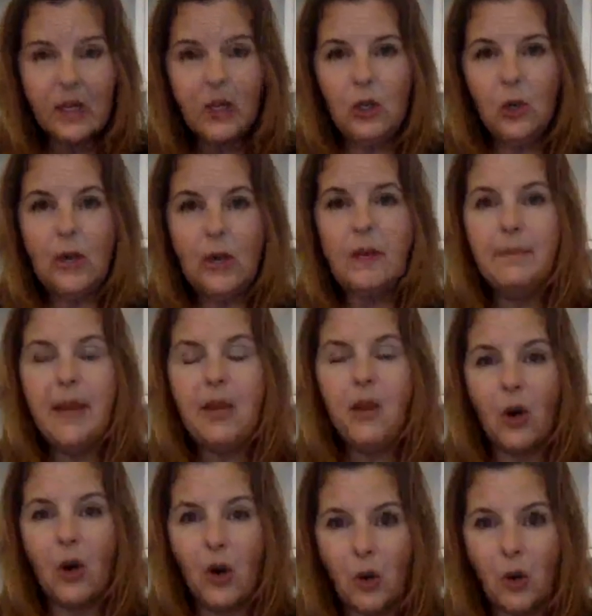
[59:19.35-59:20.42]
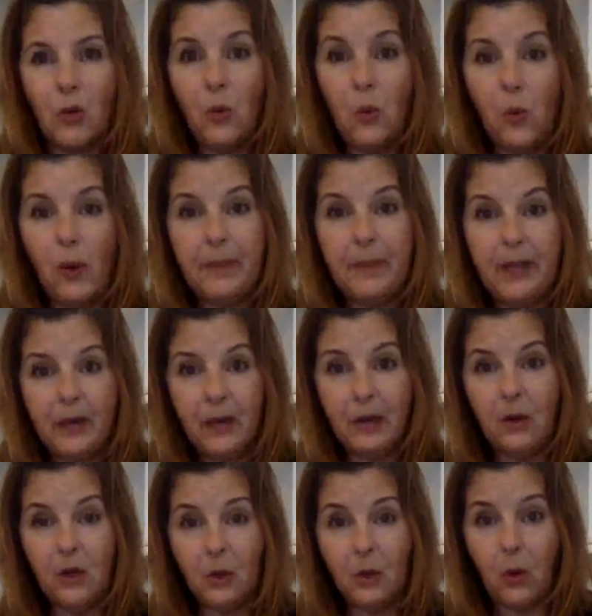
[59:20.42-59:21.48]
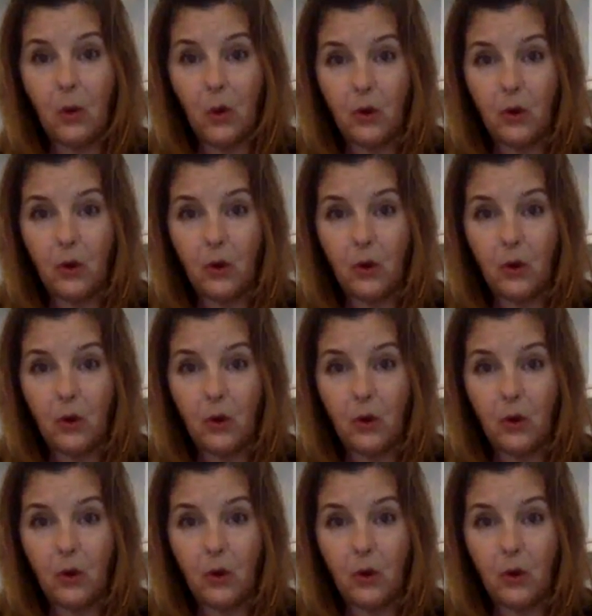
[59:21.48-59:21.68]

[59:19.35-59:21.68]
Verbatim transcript: you can make your own whipping your